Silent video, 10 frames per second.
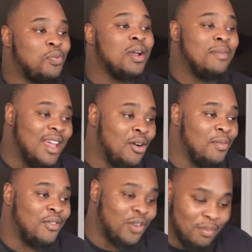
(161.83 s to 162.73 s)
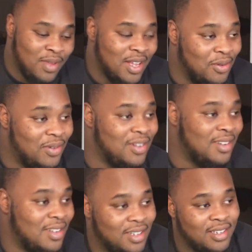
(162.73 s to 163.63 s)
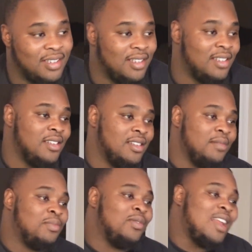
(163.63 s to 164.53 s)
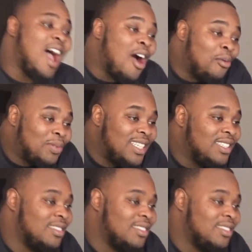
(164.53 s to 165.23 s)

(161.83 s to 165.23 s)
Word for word: pre meal before the meal. I still gonna cook, bro. Now, please.